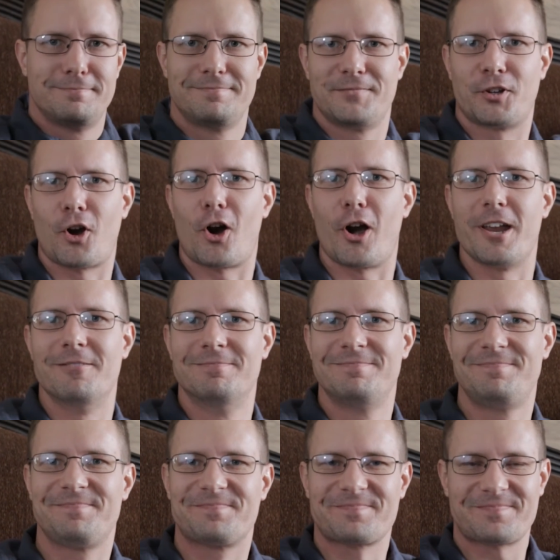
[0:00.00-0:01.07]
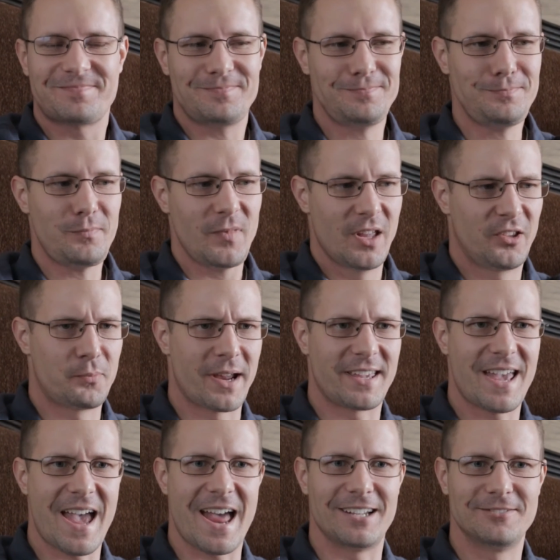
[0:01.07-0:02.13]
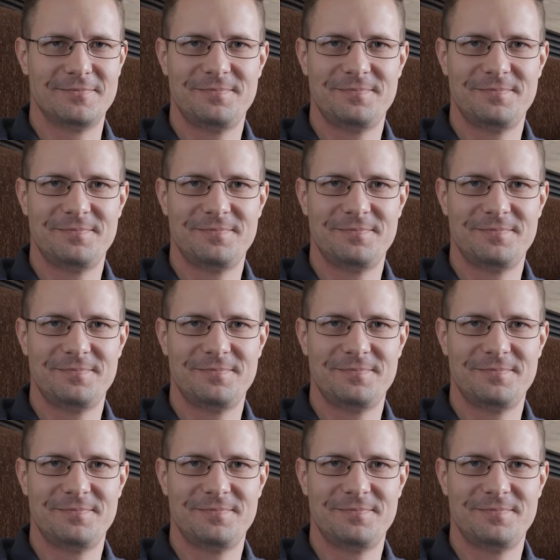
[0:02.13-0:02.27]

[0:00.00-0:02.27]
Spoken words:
Sorry. It's my cat.